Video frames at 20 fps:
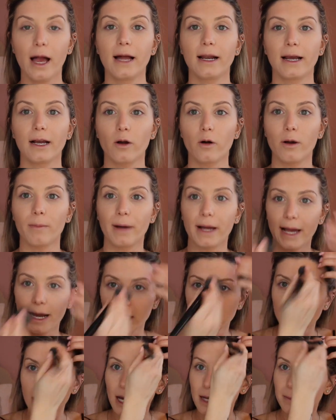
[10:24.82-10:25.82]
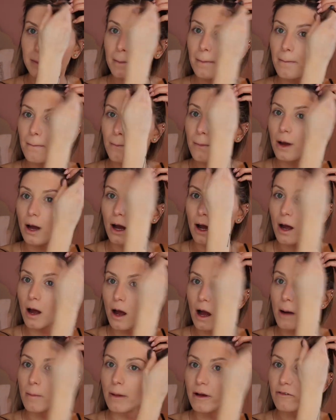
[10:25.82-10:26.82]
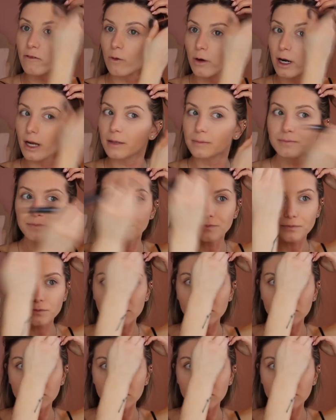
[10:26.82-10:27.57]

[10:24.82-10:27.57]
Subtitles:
And I go up my hairline on my forehead.